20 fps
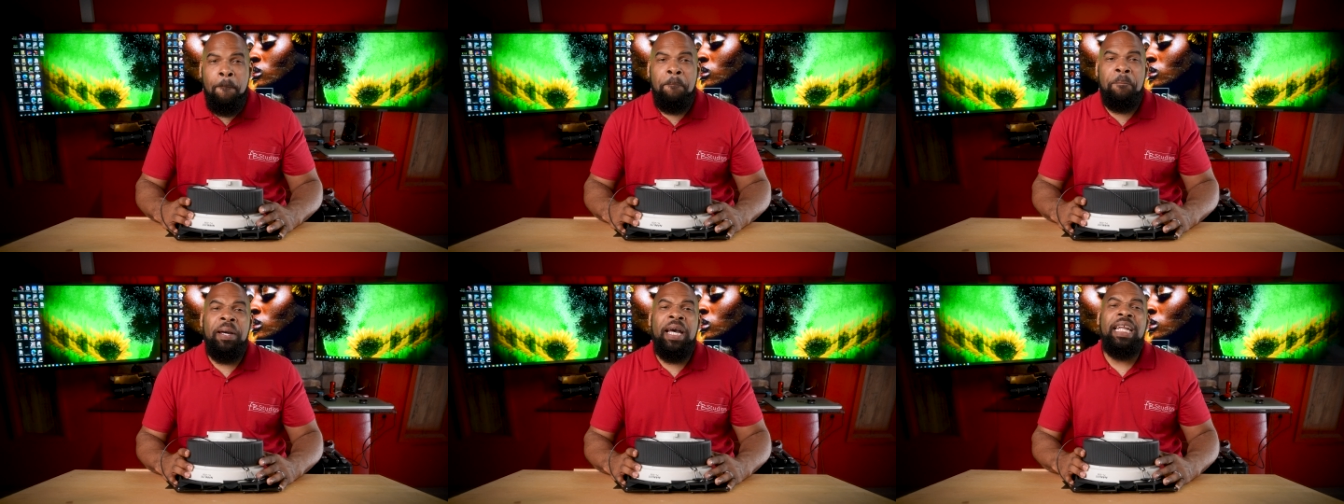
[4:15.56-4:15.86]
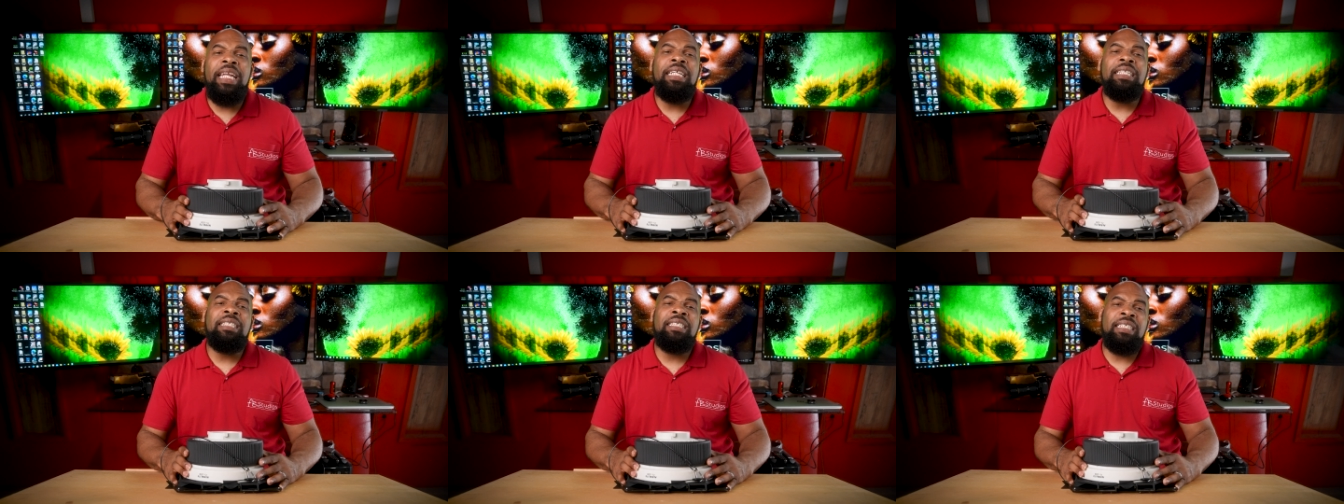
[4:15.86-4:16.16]

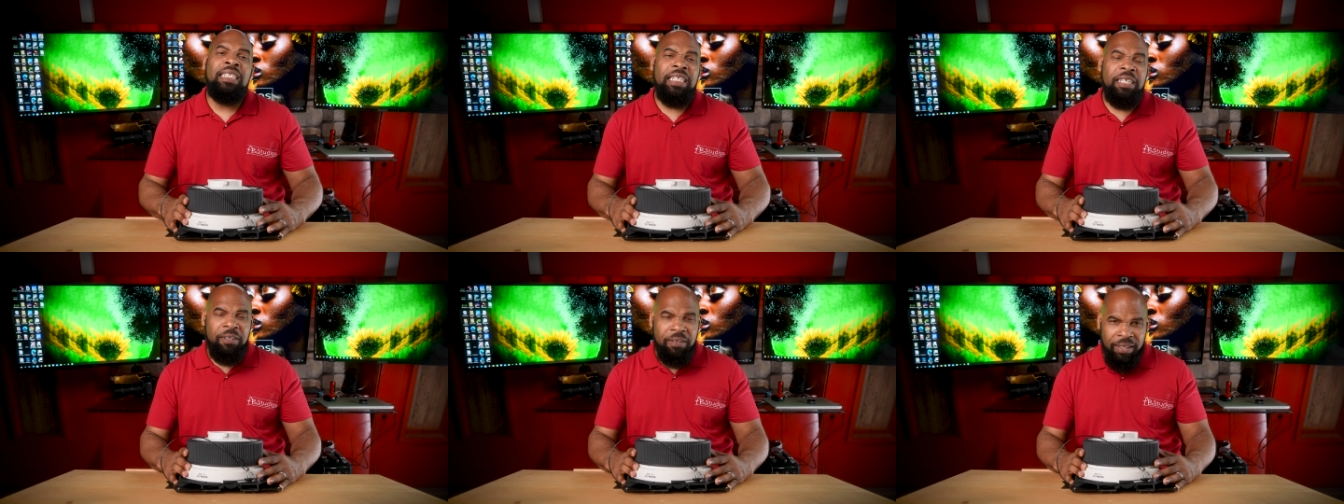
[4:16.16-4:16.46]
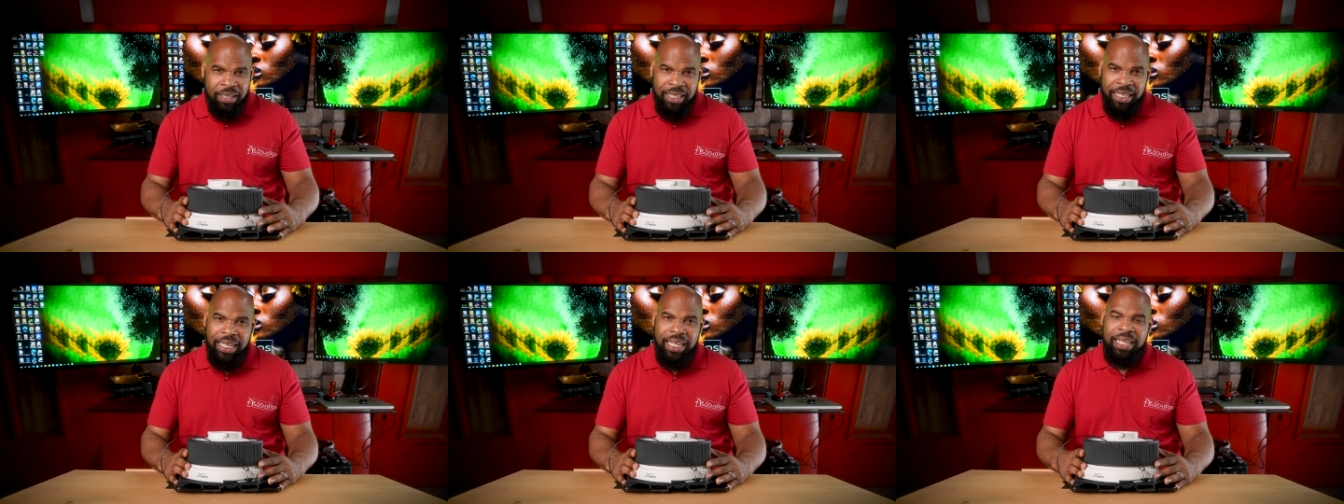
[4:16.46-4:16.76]
But until
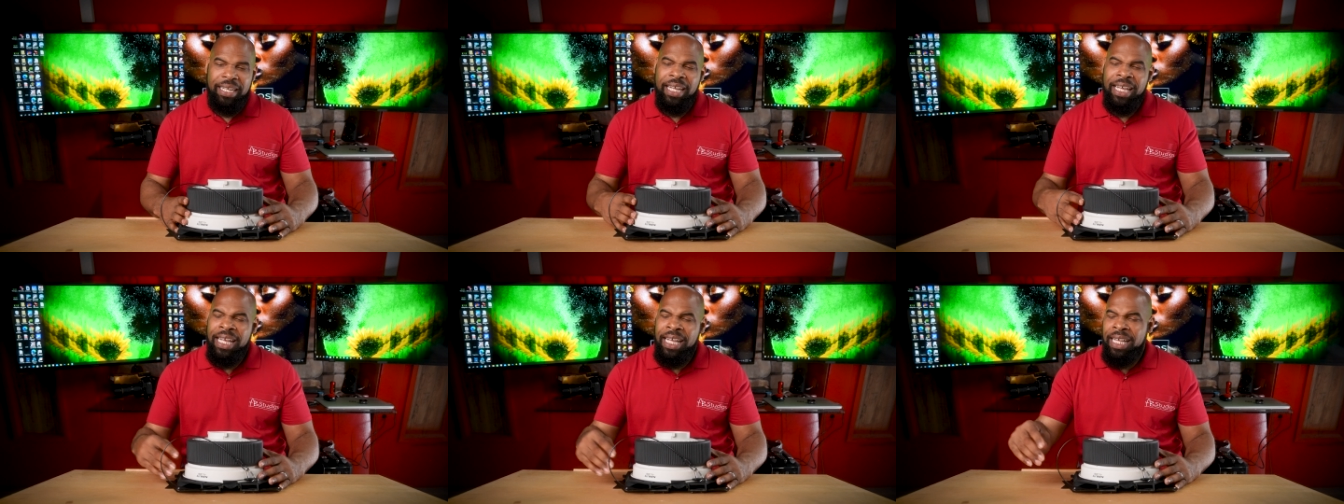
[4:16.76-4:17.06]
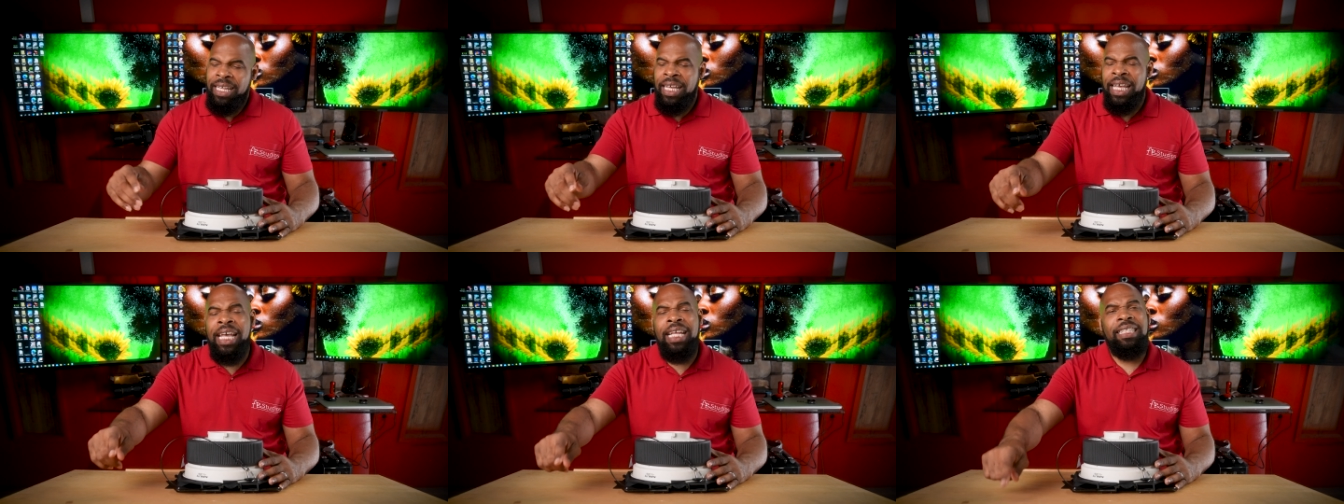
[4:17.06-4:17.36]
then,
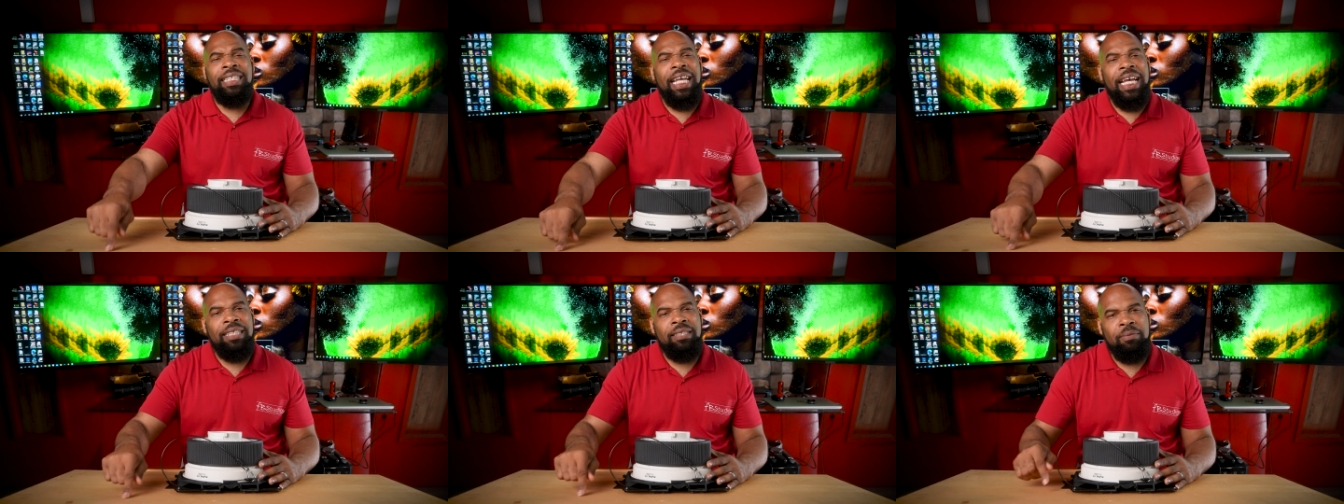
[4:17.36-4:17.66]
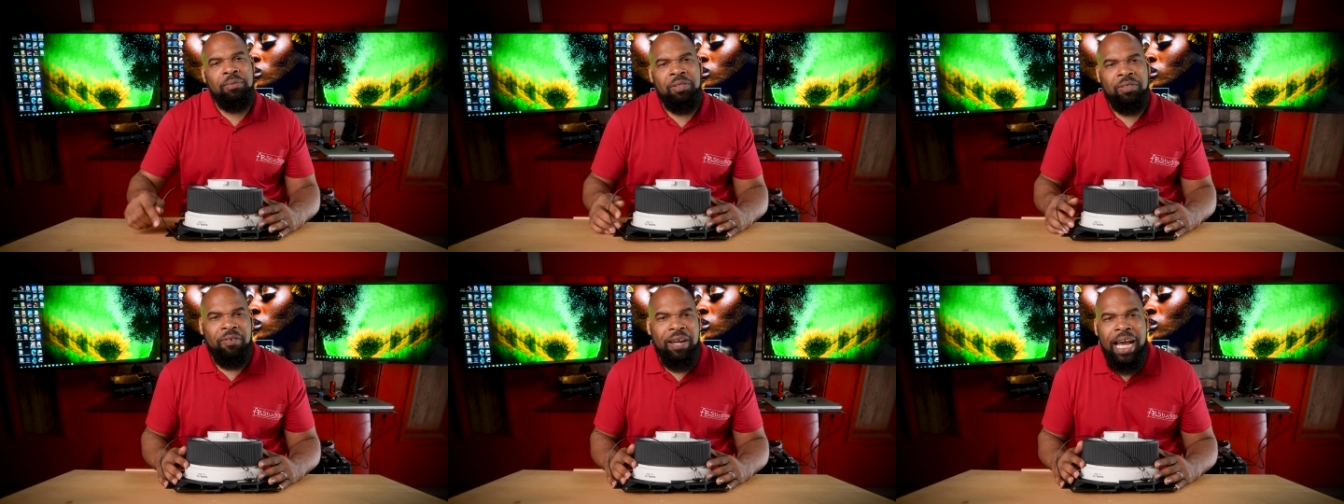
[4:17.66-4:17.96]
hit that
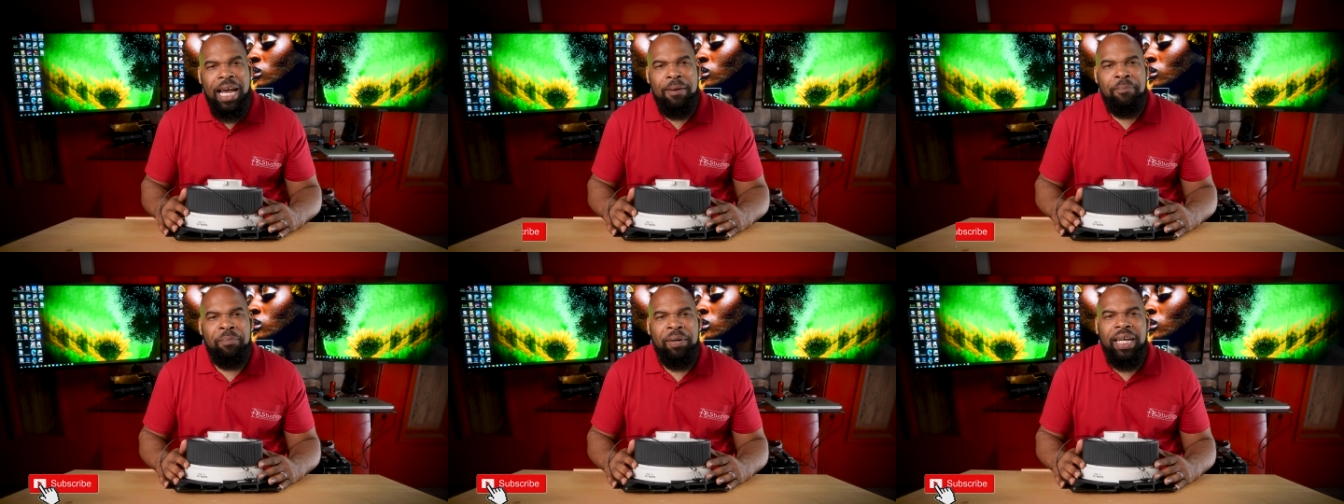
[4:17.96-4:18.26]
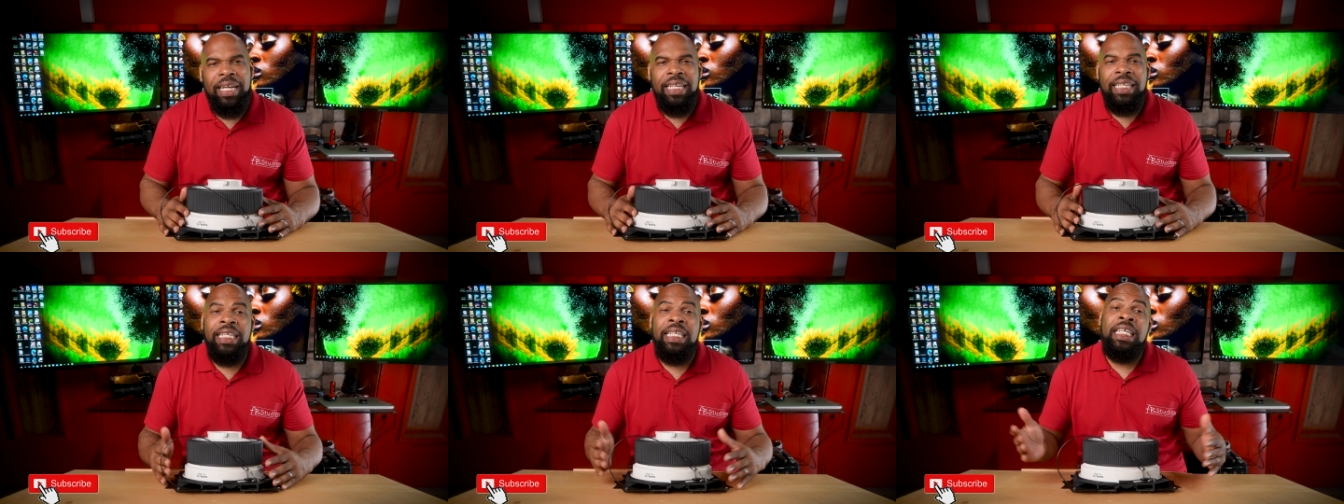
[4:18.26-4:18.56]
subscribe
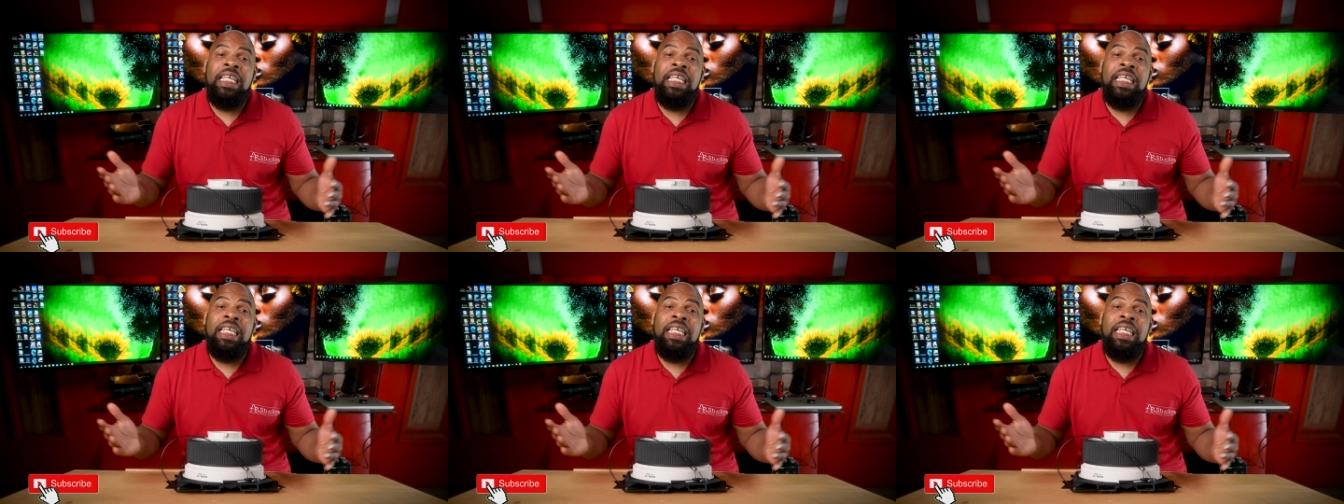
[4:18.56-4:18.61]
button,